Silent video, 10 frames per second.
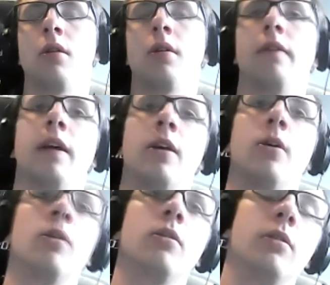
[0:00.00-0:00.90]
I've then
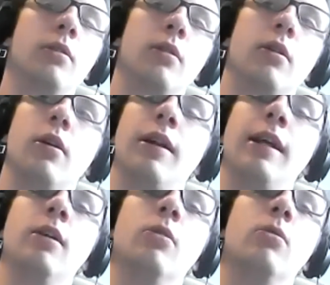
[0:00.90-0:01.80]
got an
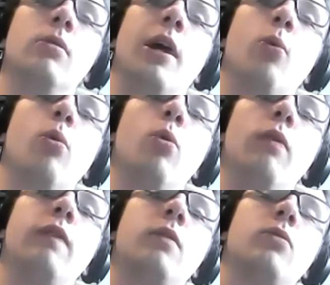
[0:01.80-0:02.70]
eagle and a
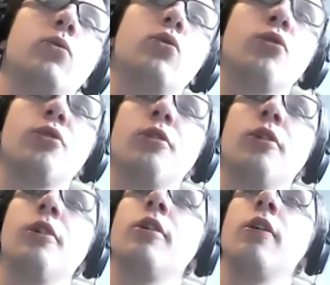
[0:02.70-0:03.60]
wolf,
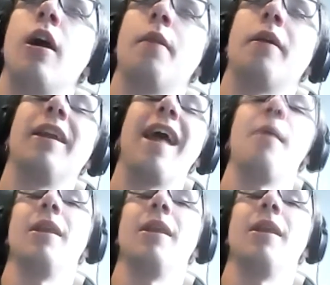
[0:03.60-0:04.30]
and then an M&M